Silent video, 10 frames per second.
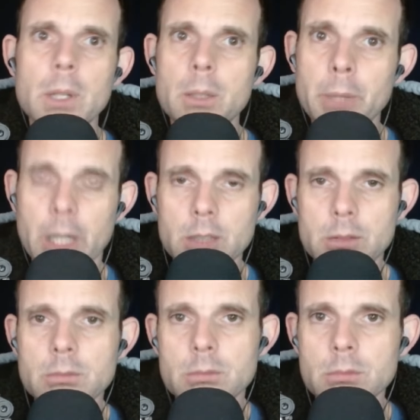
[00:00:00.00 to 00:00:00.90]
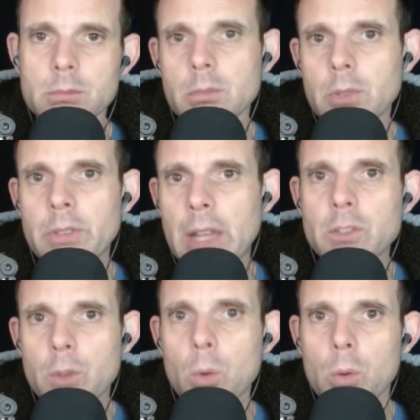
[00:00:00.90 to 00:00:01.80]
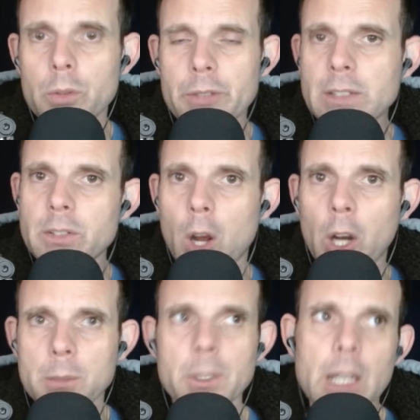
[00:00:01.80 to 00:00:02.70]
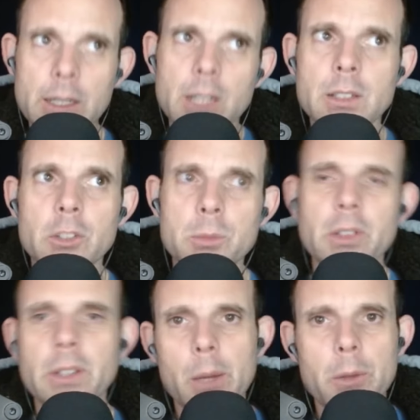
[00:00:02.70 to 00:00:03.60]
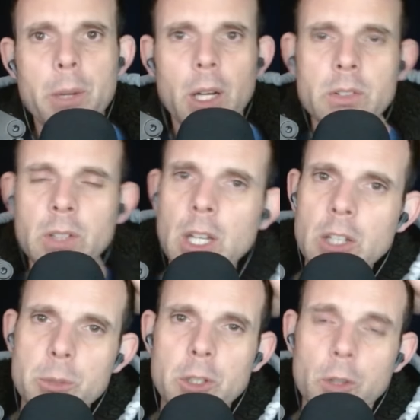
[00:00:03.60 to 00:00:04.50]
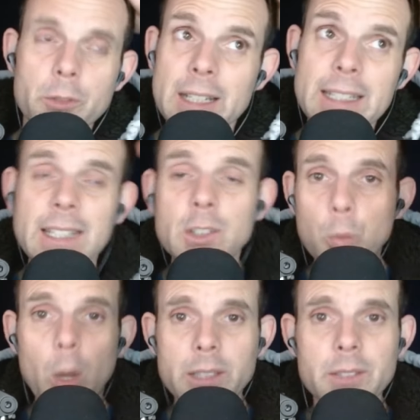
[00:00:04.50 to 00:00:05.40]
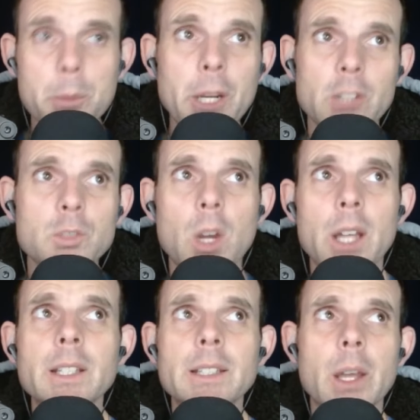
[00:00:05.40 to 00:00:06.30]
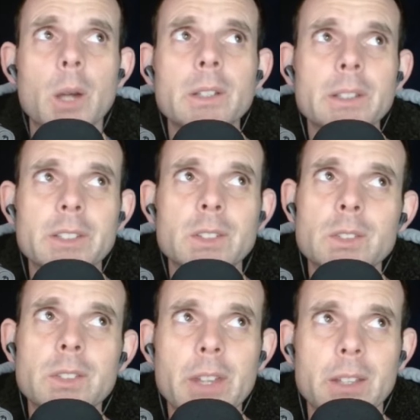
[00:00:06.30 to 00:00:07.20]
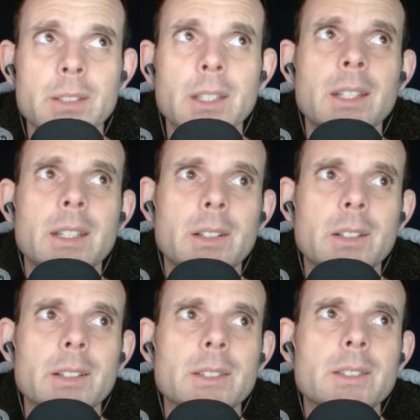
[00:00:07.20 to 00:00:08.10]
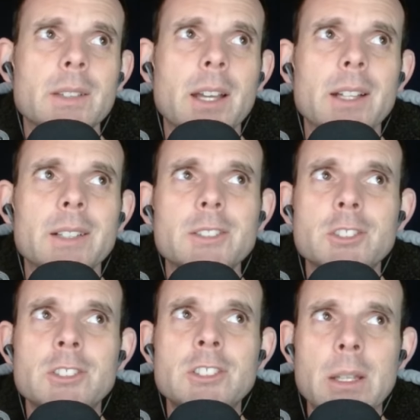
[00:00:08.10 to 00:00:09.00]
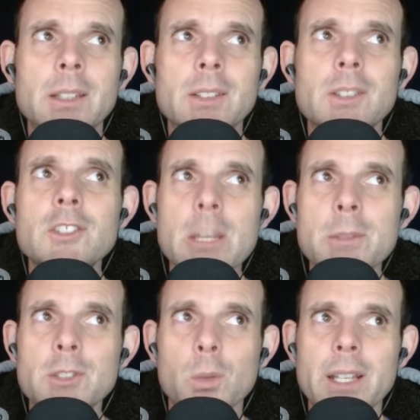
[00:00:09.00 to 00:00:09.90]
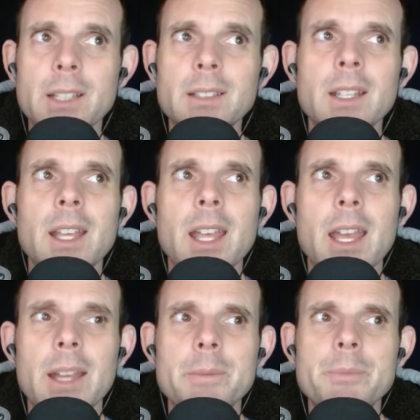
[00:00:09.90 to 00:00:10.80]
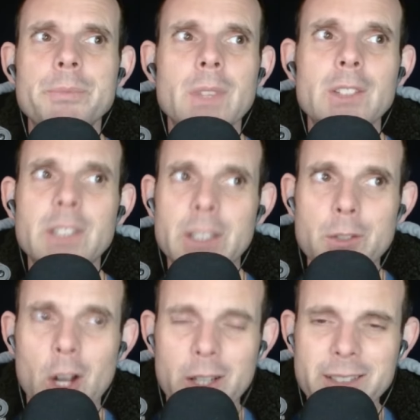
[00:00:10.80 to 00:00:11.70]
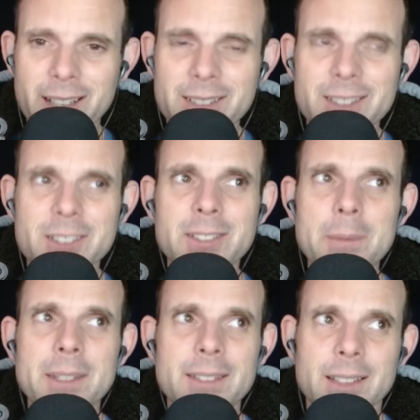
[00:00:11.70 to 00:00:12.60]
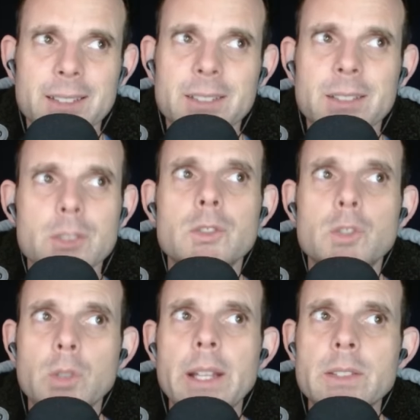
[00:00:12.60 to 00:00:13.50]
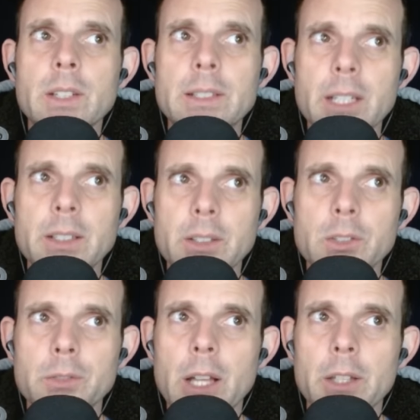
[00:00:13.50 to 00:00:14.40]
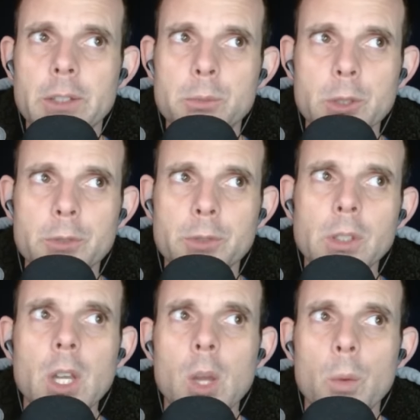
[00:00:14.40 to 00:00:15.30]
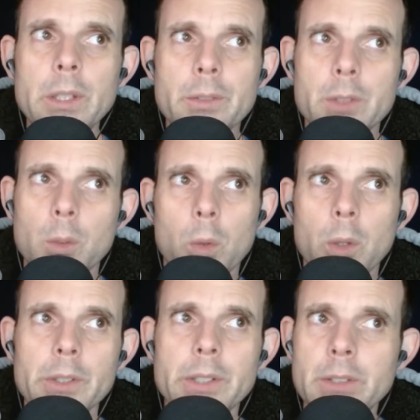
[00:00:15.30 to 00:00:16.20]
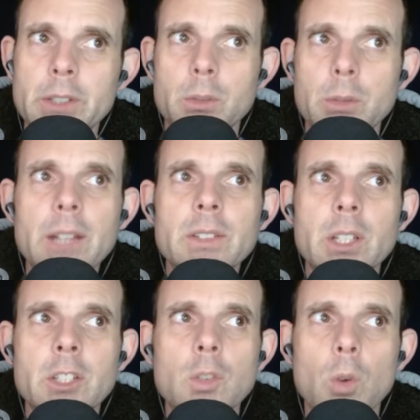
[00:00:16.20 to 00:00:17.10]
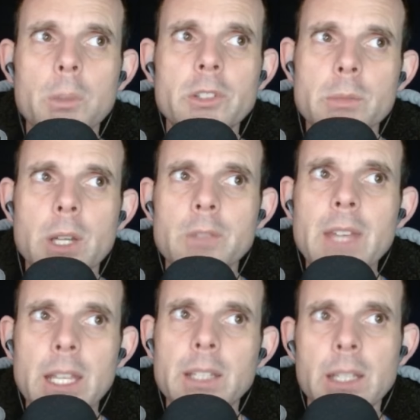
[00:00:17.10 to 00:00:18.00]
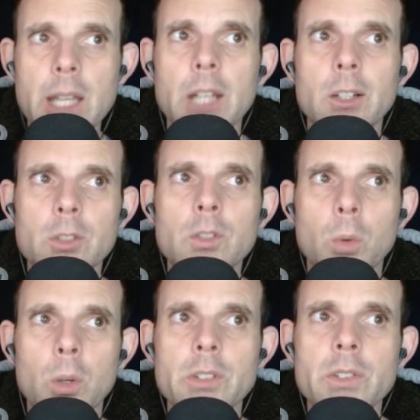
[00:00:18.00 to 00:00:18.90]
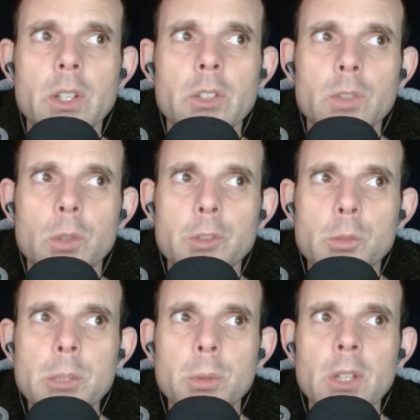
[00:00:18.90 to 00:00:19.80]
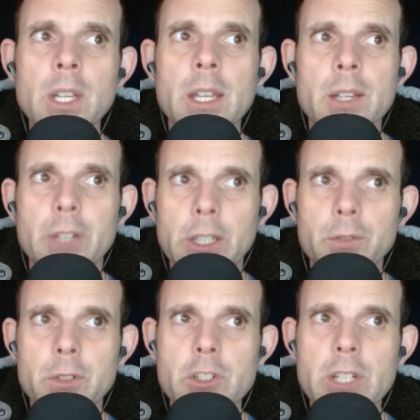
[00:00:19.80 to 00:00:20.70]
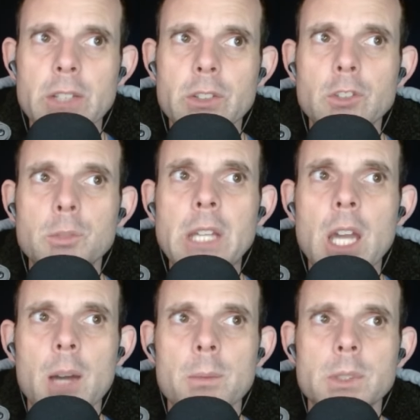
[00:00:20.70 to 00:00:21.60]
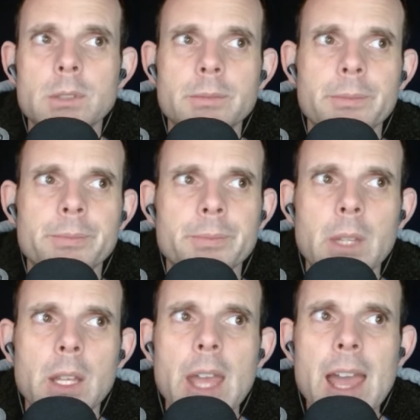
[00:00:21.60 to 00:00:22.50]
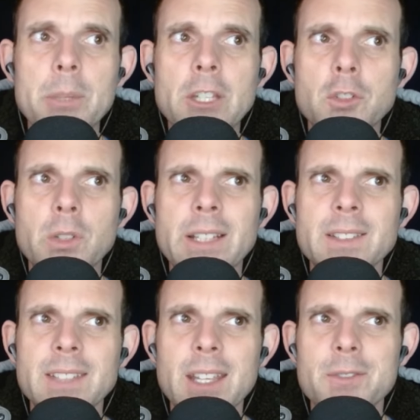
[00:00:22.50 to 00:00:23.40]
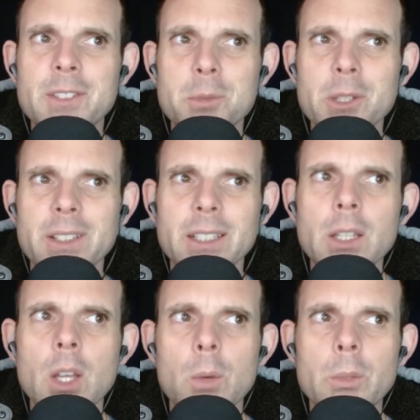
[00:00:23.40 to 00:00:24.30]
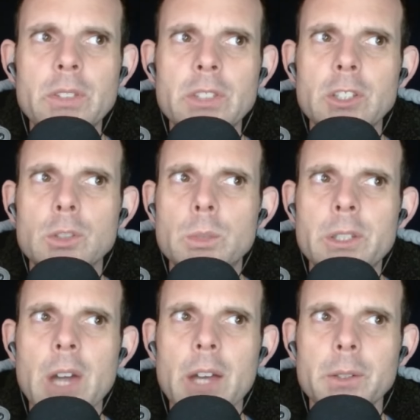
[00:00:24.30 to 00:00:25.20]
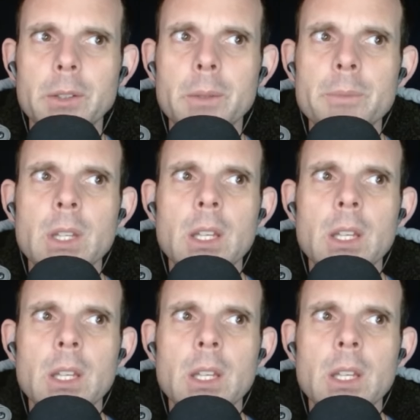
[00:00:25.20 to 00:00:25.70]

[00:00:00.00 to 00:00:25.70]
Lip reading: But that's the argument. And Danielle Smith allowing the parents to be notified is what the parents want. Now, listen to this. Here is Seamus O'Regan. And to give context, Seamus says, trans identities are valid and beautiful. We live in a world that directs an enormous amount of hate and anger towards so few people fighting for the chance to become. Happy Trans Day of Visibility. We see you. We value you.